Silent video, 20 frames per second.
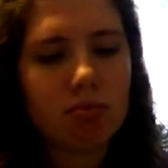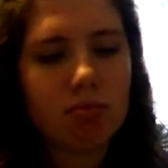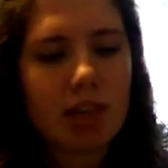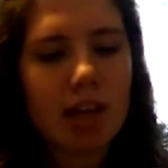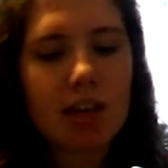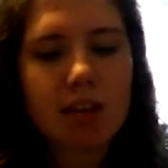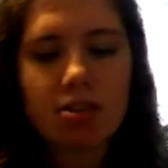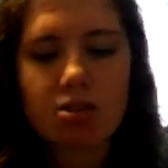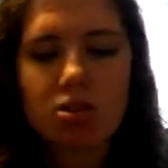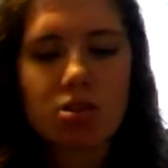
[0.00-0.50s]

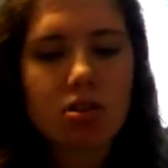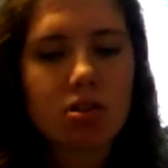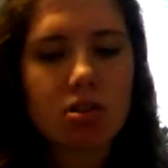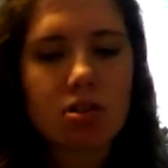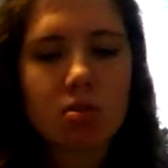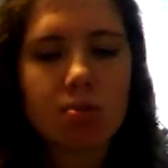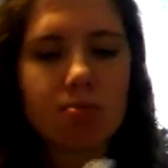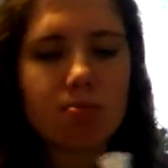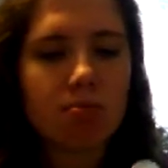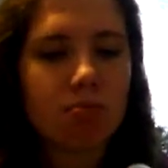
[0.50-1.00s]
It's just
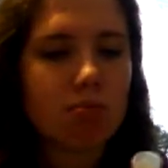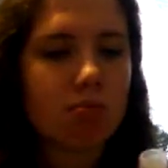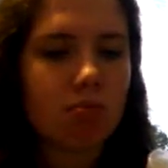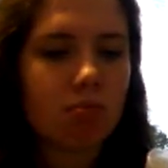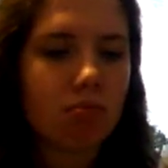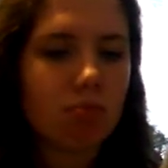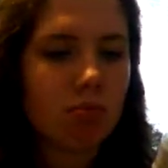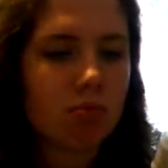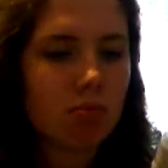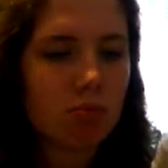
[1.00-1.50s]
I
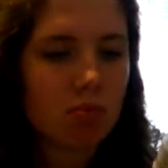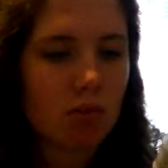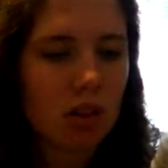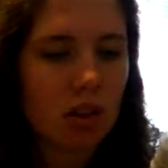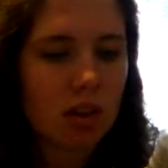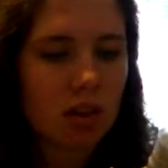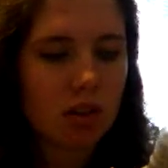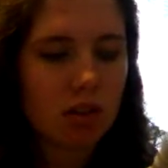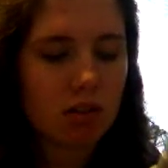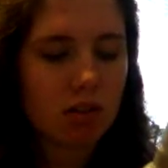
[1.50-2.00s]

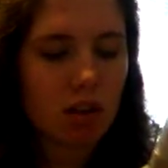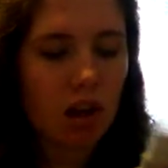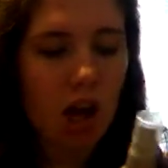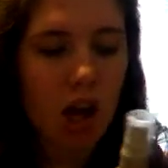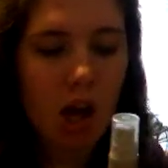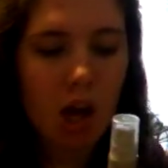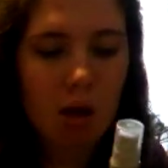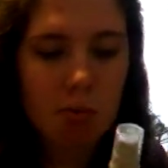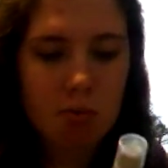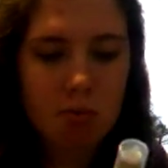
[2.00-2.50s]
think it's a
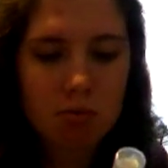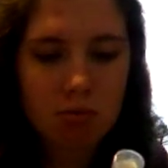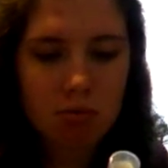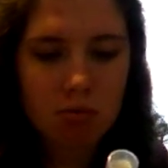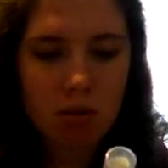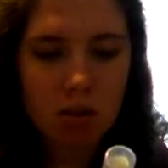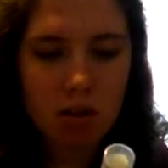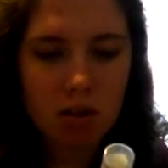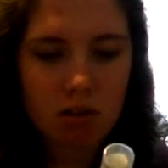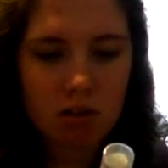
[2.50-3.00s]
herbal
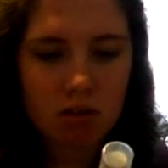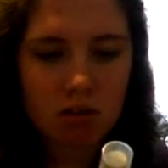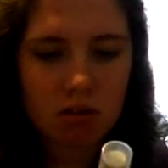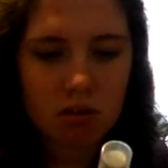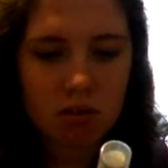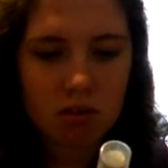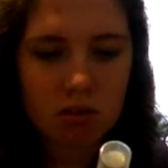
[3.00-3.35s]
one,